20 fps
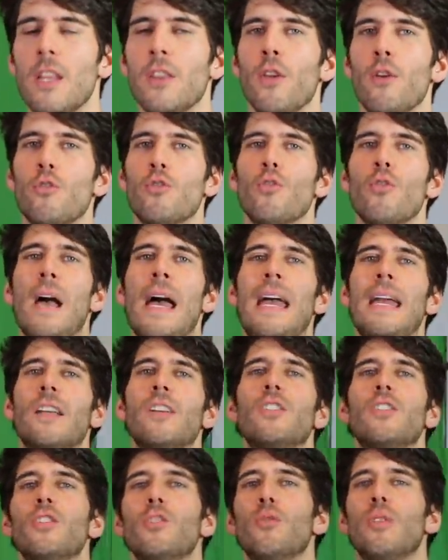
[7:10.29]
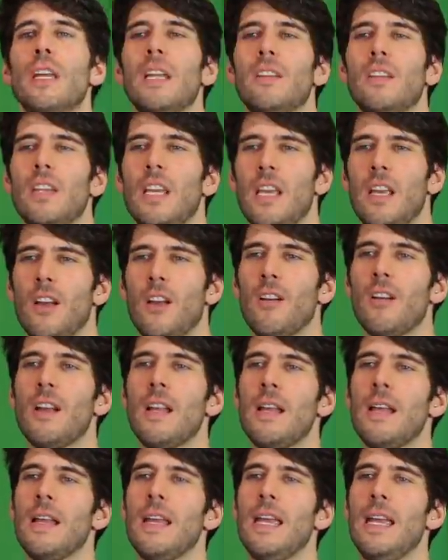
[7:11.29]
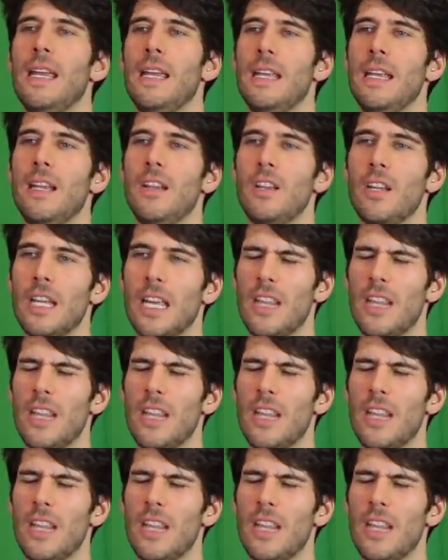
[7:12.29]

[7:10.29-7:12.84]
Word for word: They're trying to get their in